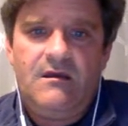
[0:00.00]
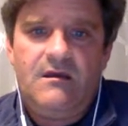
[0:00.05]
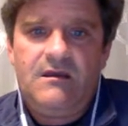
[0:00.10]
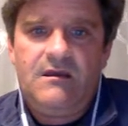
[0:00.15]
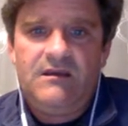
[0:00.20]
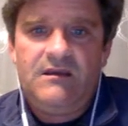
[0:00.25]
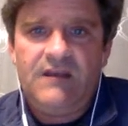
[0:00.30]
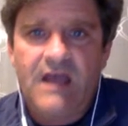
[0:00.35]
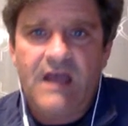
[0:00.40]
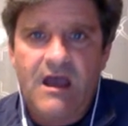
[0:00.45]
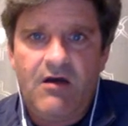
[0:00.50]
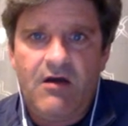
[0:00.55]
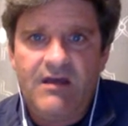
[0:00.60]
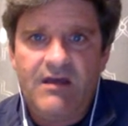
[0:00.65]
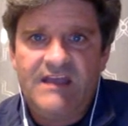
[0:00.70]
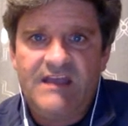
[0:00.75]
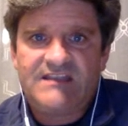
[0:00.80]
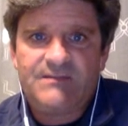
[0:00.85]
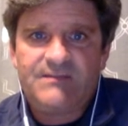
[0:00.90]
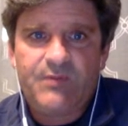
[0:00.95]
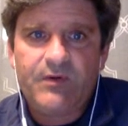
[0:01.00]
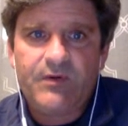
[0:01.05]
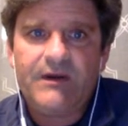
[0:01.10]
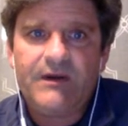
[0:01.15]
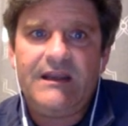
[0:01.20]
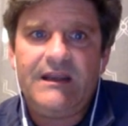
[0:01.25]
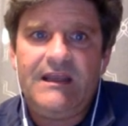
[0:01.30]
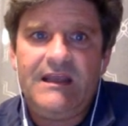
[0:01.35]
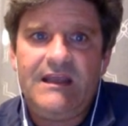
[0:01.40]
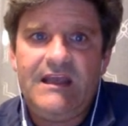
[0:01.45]
You know, it's
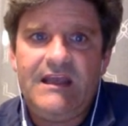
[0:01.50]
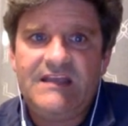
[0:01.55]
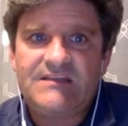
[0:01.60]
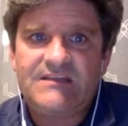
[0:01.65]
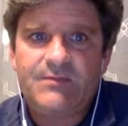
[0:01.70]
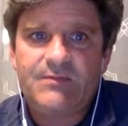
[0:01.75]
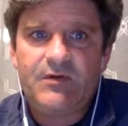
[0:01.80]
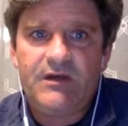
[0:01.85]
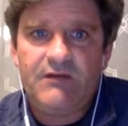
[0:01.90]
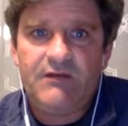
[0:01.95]
pretty it's pretty